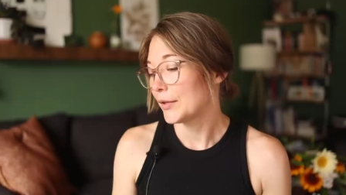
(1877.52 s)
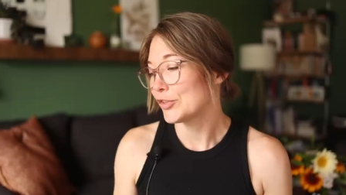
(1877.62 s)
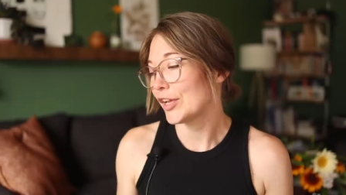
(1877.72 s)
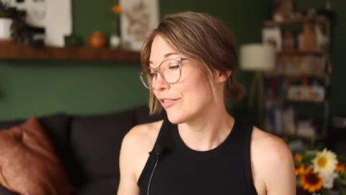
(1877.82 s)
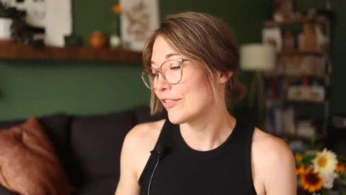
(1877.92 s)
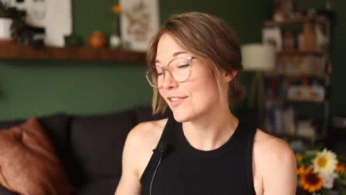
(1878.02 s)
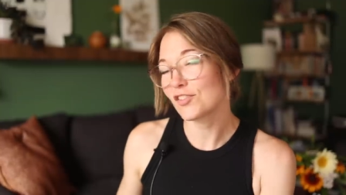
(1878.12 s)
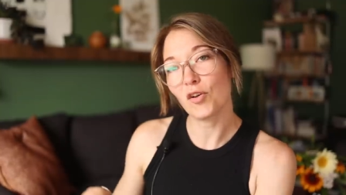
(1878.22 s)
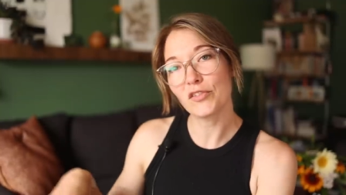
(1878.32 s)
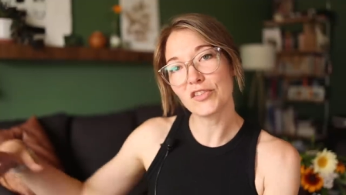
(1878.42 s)
So yeah,
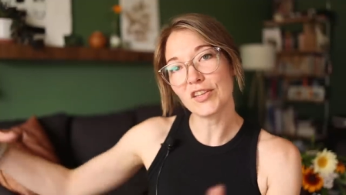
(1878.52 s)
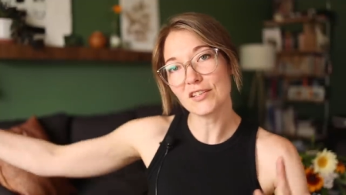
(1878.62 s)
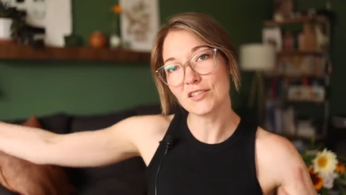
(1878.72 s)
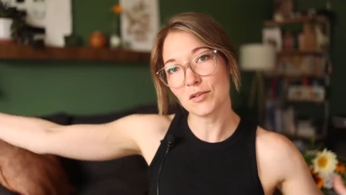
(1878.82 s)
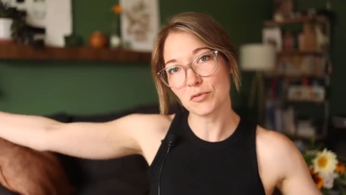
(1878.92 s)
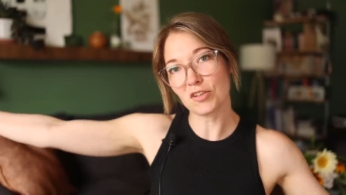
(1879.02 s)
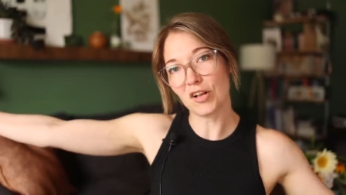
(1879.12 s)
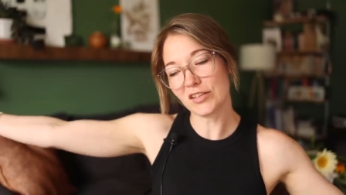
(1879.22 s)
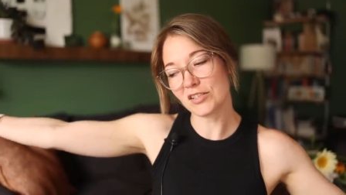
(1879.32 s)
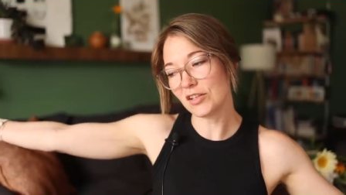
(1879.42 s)
that's all the things. There was
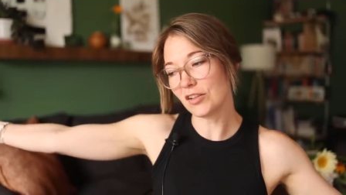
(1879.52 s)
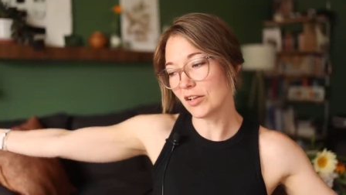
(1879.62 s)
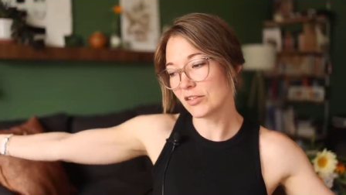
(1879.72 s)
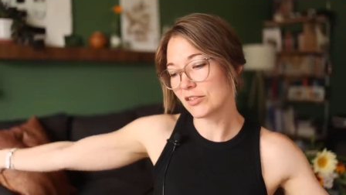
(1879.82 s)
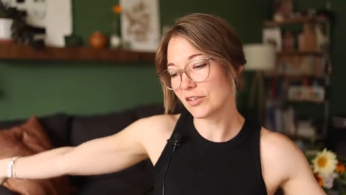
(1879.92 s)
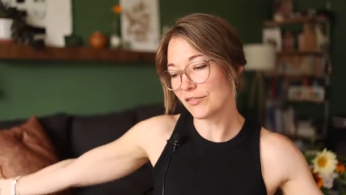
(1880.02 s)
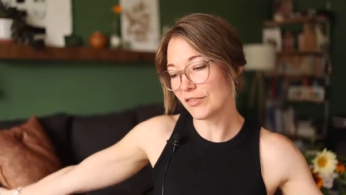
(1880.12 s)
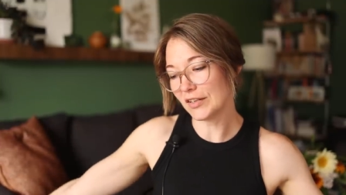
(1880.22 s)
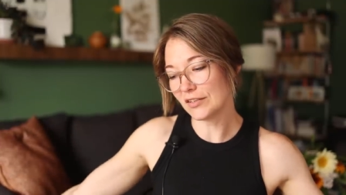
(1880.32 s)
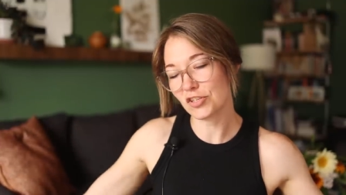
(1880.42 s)
lots and lots of
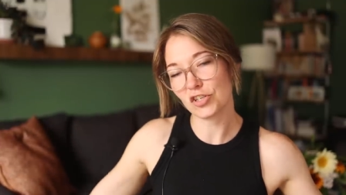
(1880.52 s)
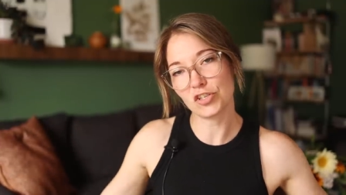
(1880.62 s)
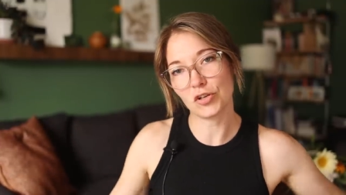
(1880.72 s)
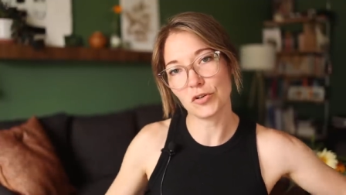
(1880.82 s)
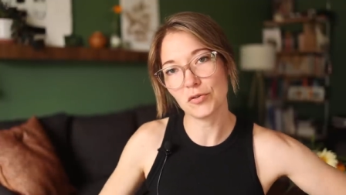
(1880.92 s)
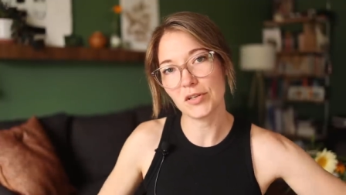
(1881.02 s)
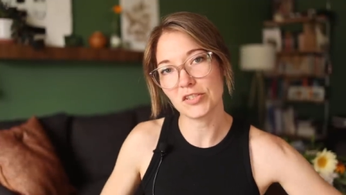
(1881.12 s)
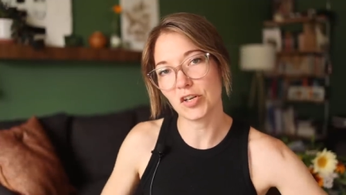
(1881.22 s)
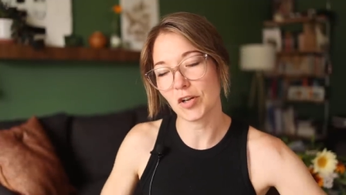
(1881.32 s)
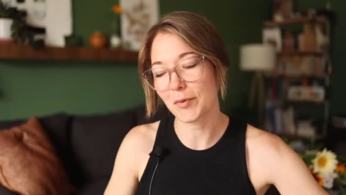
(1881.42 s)
things to show
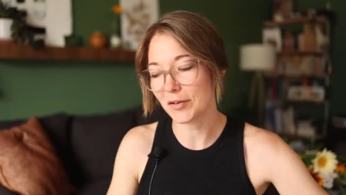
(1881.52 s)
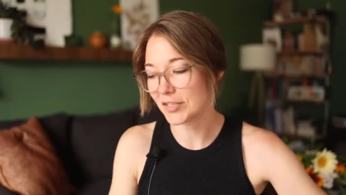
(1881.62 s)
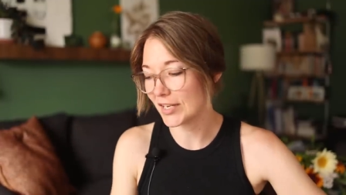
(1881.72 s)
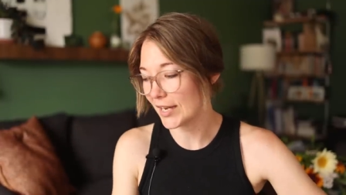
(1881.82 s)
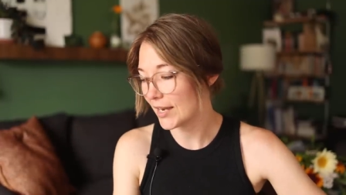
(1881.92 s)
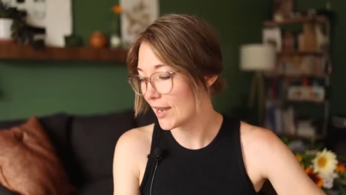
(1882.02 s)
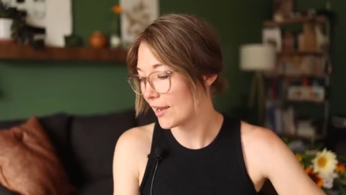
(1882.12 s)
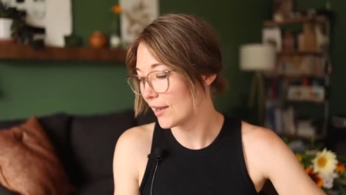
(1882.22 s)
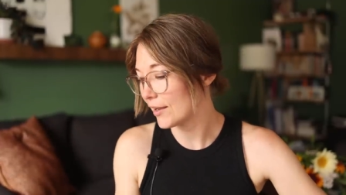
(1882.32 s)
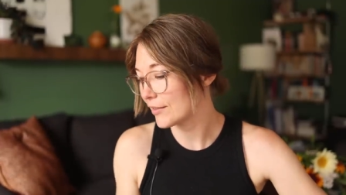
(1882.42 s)
and talk about today.
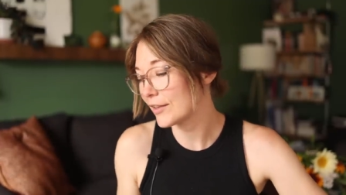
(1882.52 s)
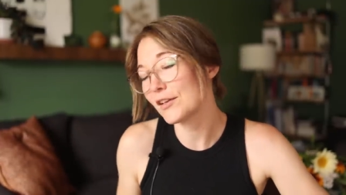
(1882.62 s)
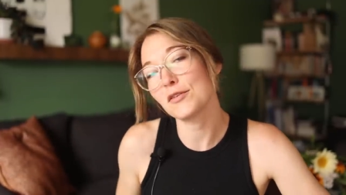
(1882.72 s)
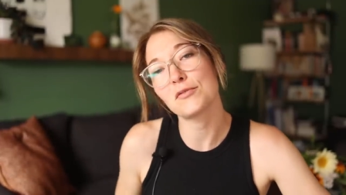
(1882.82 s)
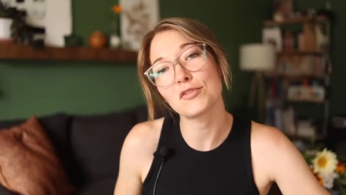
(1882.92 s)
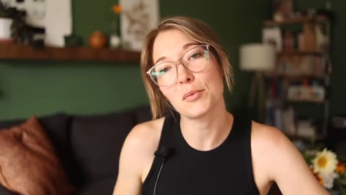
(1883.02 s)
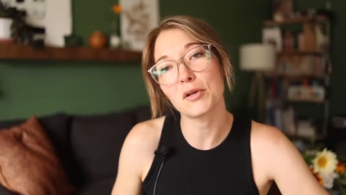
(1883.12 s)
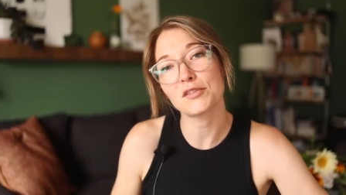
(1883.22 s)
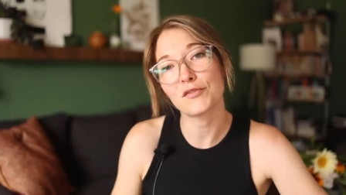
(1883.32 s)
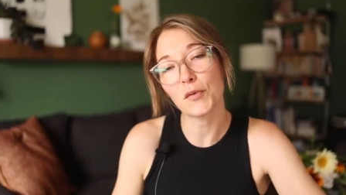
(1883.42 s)
Uh, thank you so
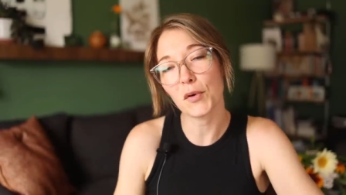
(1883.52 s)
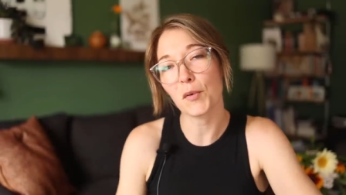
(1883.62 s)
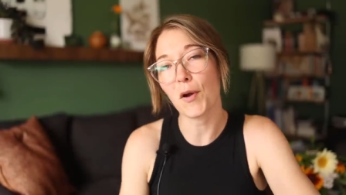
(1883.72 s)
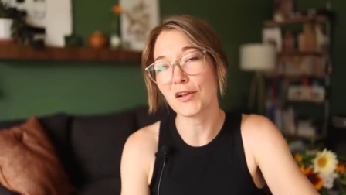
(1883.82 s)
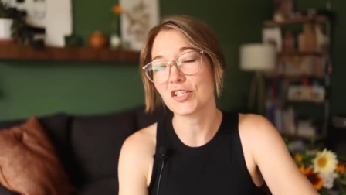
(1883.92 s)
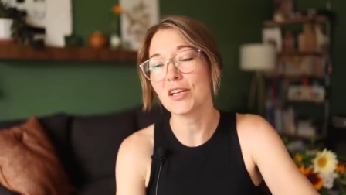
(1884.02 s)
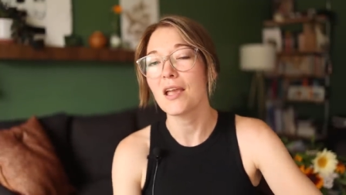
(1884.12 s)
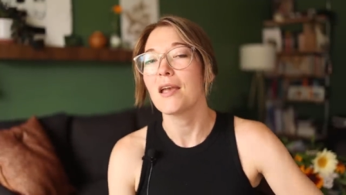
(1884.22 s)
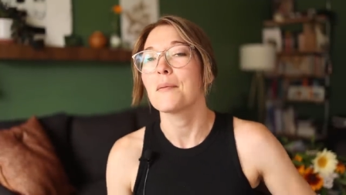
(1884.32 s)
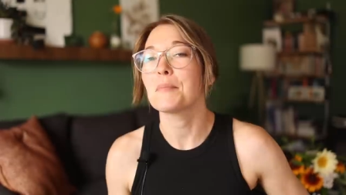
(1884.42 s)
much for watching.
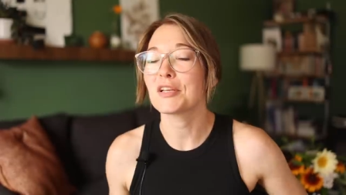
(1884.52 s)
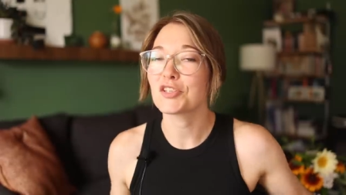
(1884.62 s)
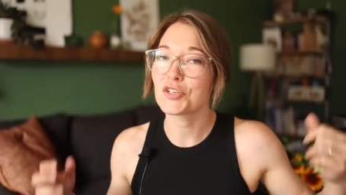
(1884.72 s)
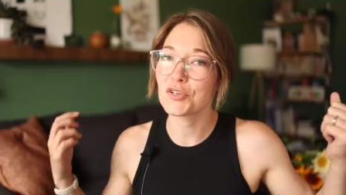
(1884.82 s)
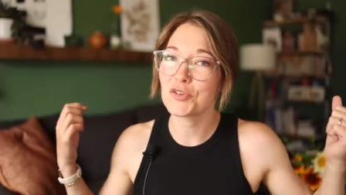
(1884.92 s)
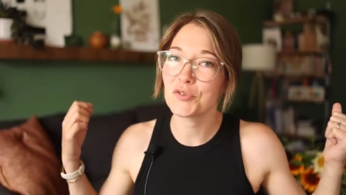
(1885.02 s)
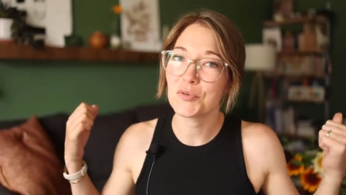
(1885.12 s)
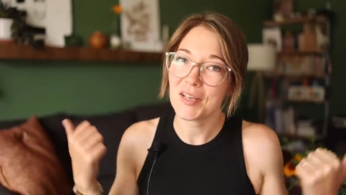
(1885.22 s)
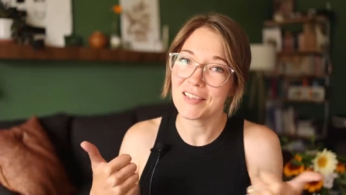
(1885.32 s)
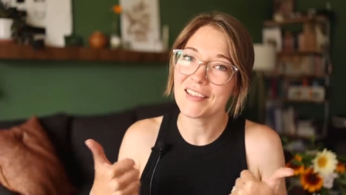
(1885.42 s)
Make sure
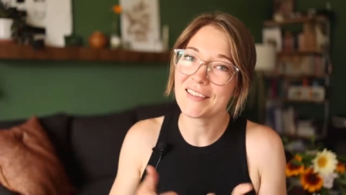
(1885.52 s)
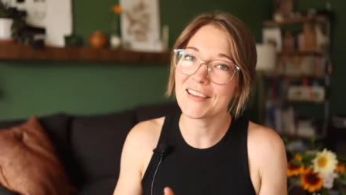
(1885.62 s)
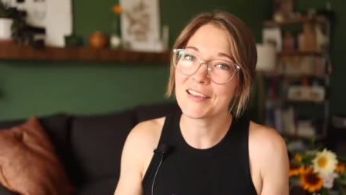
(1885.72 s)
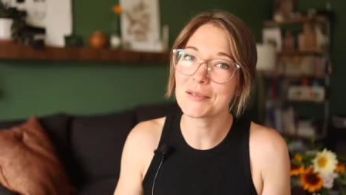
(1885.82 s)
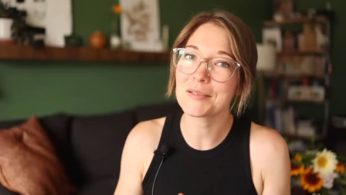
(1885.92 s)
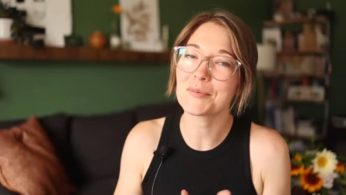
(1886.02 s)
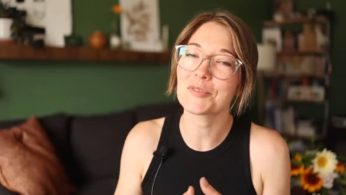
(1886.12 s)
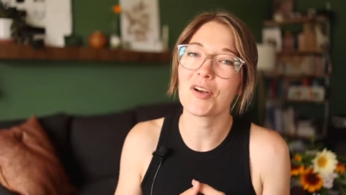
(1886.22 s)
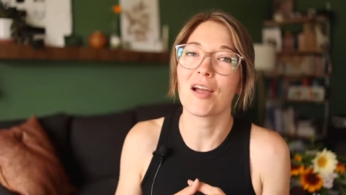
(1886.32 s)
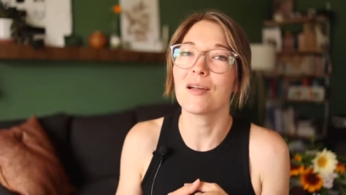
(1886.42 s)
you hit that like and
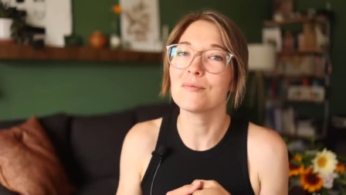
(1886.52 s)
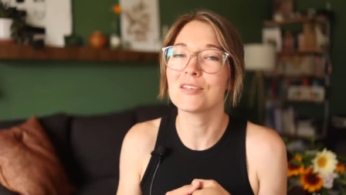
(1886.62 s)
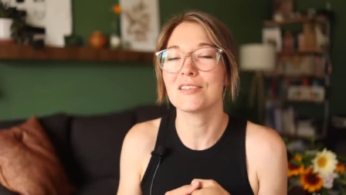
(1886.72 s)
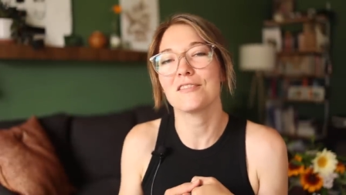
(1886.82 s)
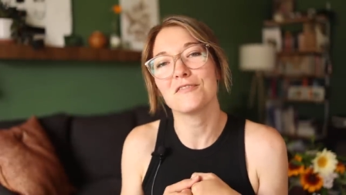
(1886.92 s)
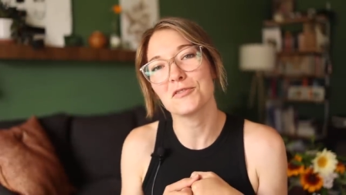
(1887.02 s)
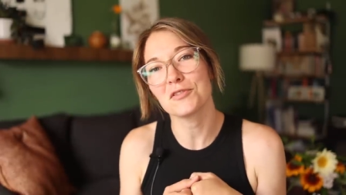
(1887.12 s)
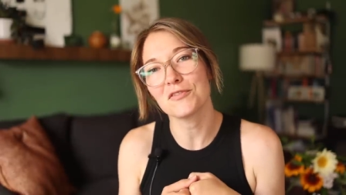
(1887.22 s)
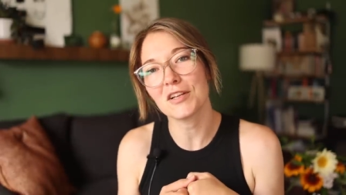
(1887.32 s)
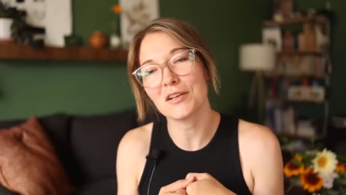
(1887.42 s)
subscribe to see
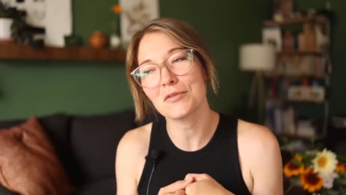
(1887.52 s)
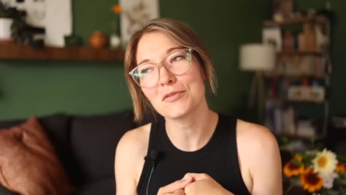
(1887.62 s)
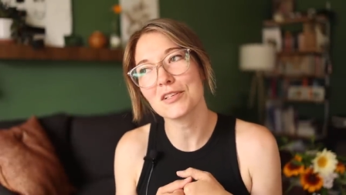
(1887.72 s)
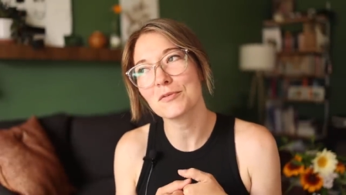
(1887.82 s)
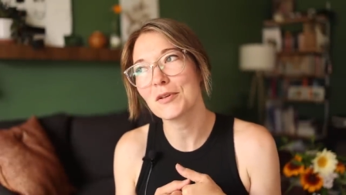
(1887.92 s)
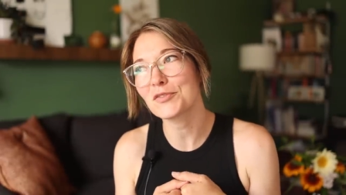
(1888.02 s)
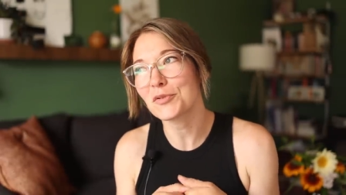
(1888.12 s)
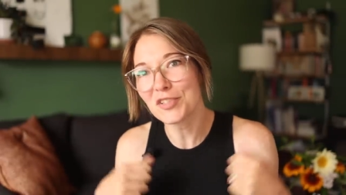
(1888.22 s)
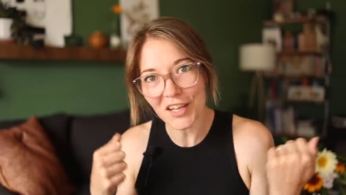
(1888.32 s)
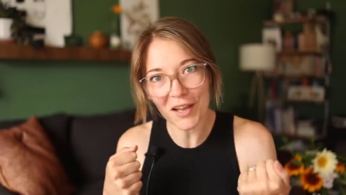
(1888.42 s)
future videos, as well as
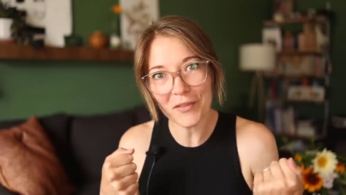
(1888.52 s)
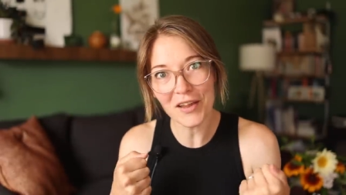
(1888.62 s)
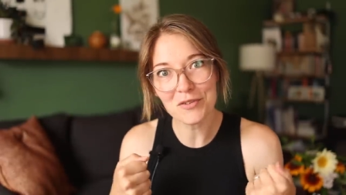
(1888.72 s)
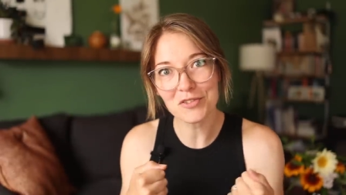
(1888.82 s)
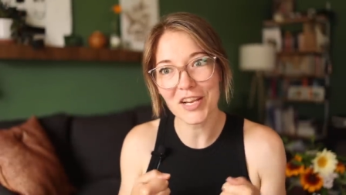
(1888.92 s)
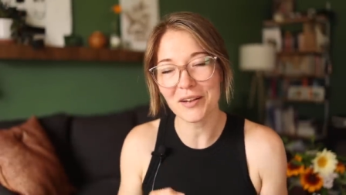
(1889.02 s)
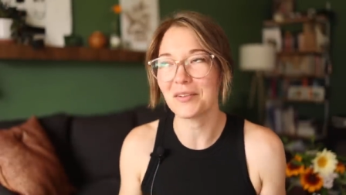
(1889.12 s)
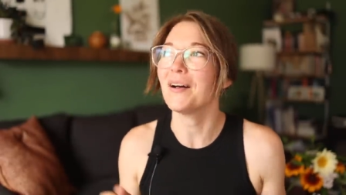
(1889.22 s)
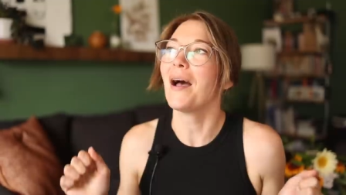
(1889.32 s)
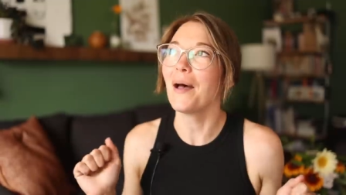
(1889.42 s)
go check out that new
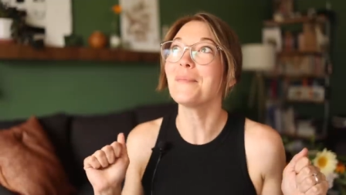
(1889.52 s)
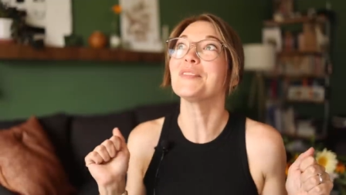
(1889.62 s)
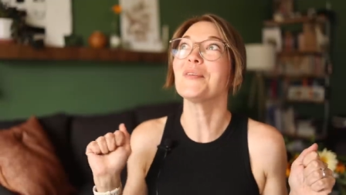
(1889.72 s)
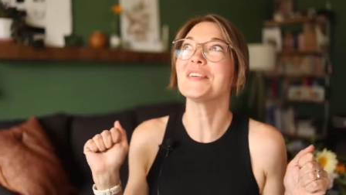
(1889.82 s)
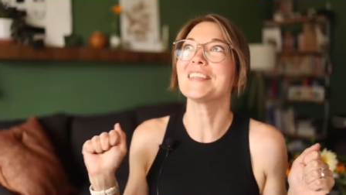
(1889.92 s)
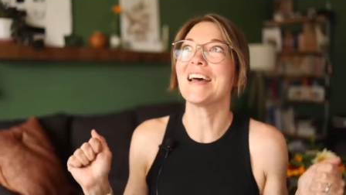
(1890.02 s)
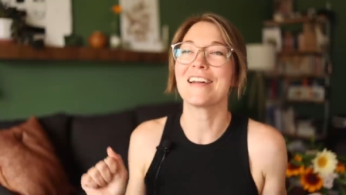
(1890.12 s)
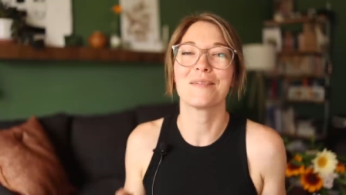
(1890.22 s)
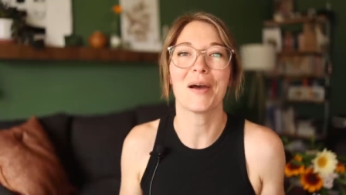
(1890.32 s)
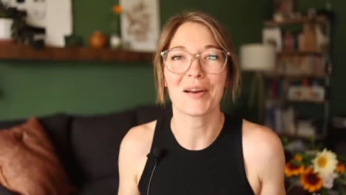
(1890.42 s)
channel. I'm so
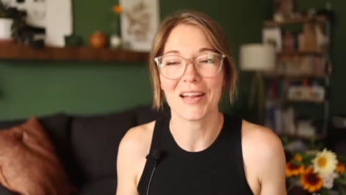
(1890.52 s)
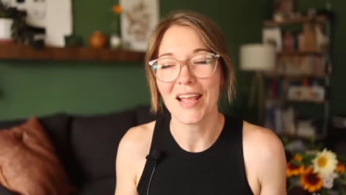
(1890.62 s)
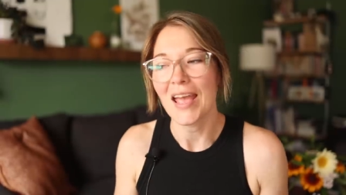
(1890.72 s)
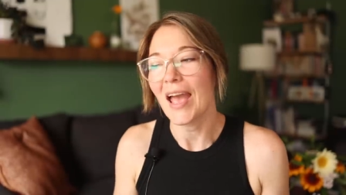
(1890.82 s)
excited about it.